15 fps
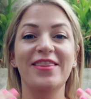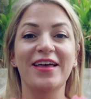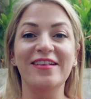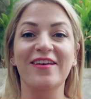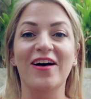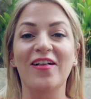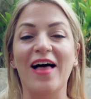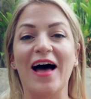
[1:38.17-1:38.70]

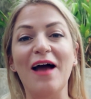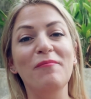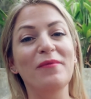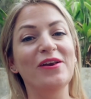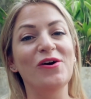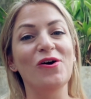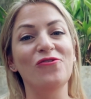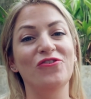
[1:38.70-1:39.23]
That's all. I'm
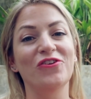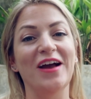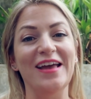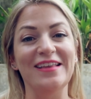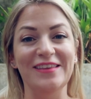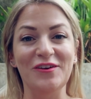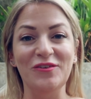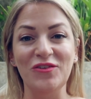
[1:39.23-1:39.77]
gonna go for
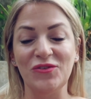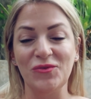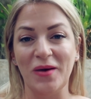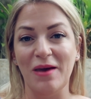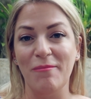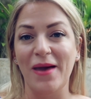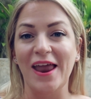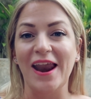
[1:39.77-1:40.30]
a little
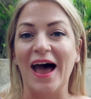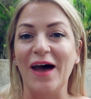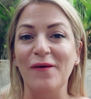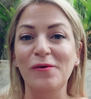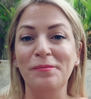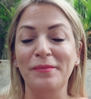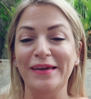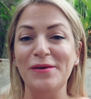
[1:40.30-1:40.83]
swim, and I
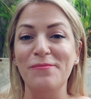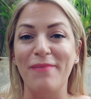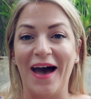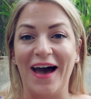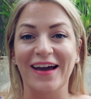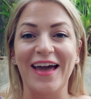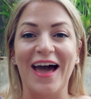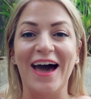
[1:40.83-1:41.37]
will meet you
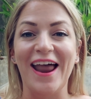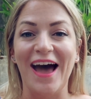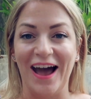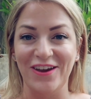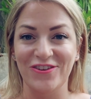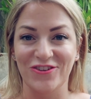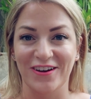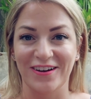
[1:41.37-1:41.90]
back at
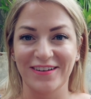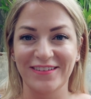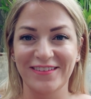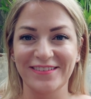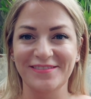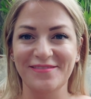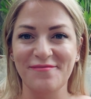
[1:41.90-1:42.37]
HiSUGARS.